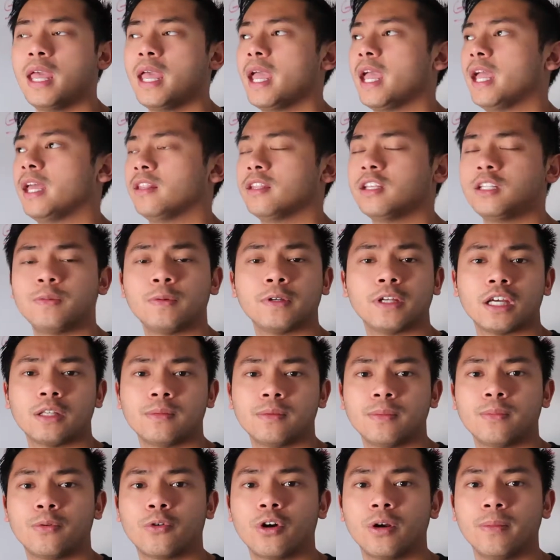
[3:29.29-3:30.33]
And this
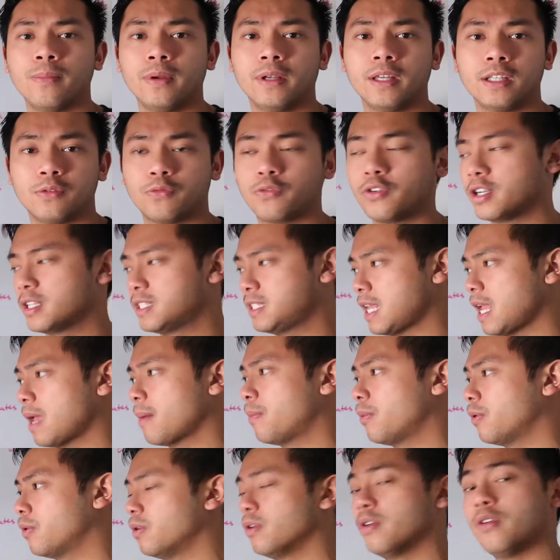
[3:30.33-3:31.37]
becomes important because, for
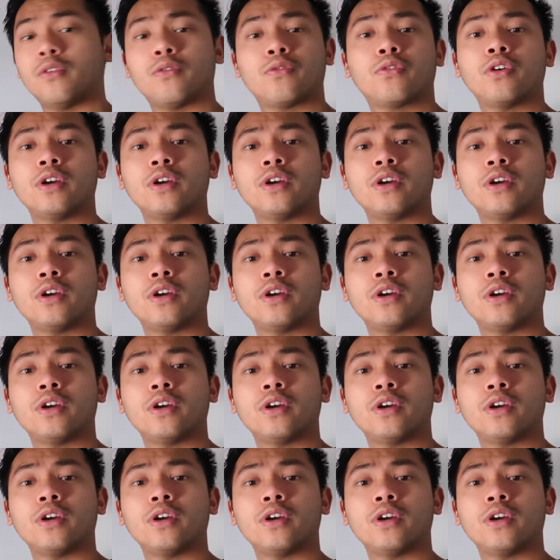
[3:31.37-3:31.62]
example,